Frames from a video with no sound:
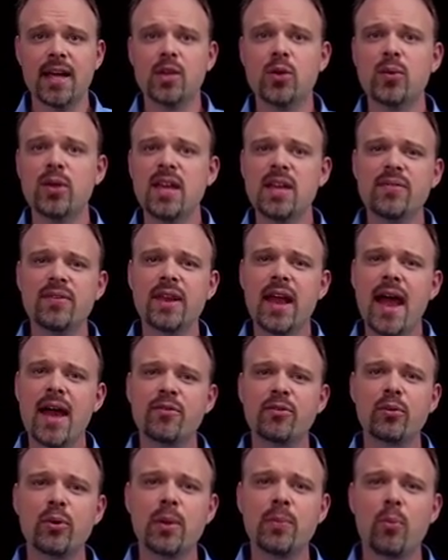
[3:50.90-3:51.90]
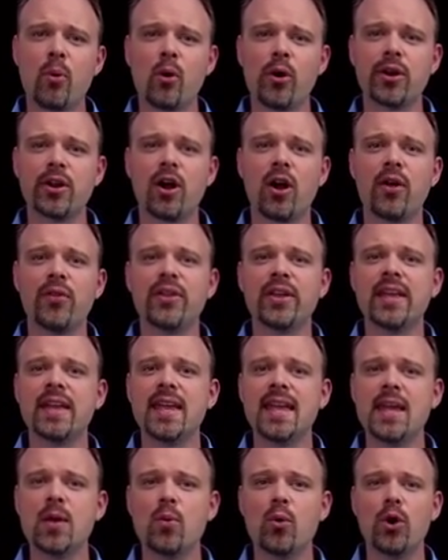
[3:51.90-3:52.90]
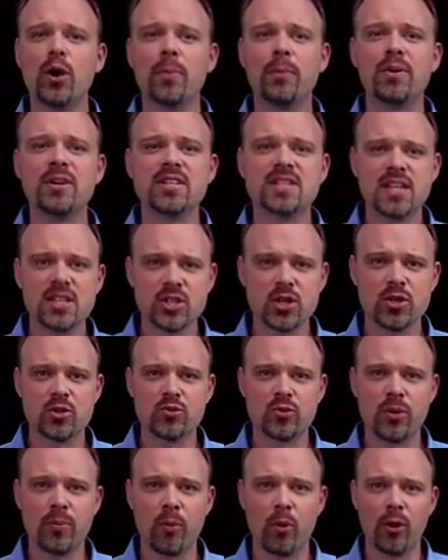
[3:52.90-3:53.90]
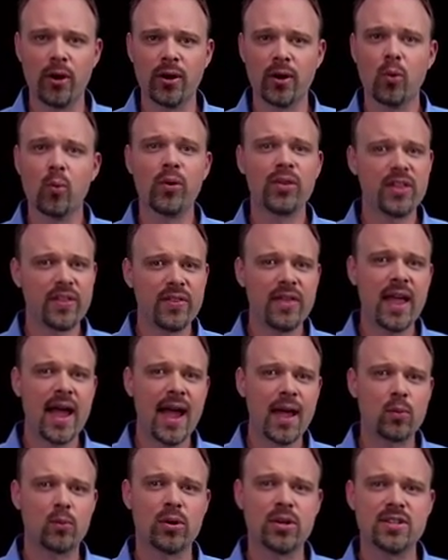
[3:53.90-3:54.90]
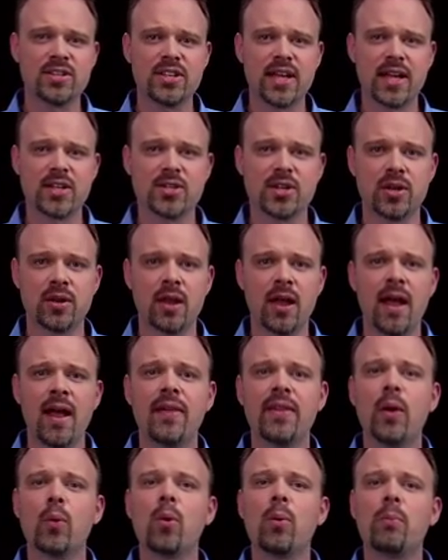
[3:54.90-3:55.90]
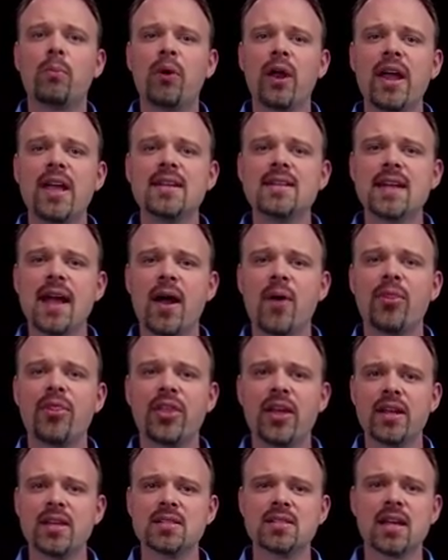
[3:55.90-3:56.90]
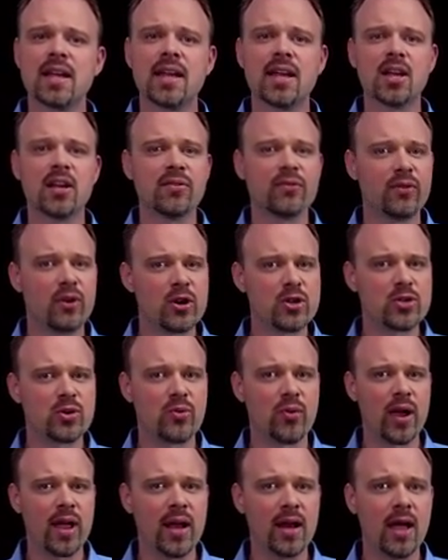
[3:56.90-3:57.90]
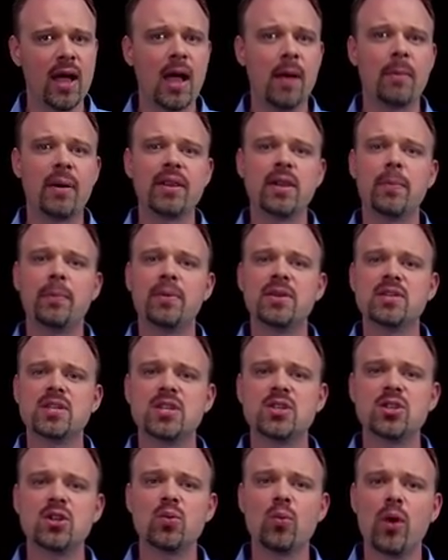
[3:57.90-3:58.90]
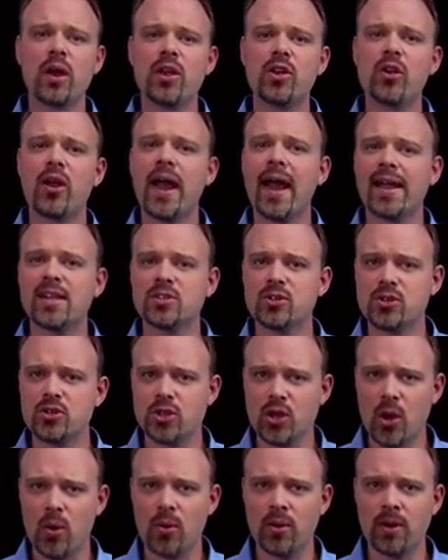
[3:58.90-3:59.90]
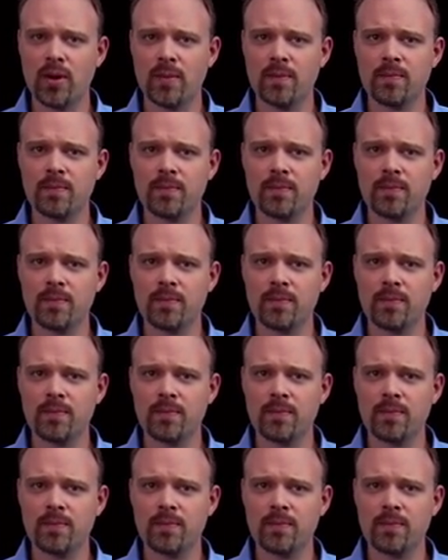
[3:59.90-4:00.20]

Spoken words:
you even have a report called the Keyword Positions Report within the AdWords section that will break down things like conversion rate by the position where your ads are shown.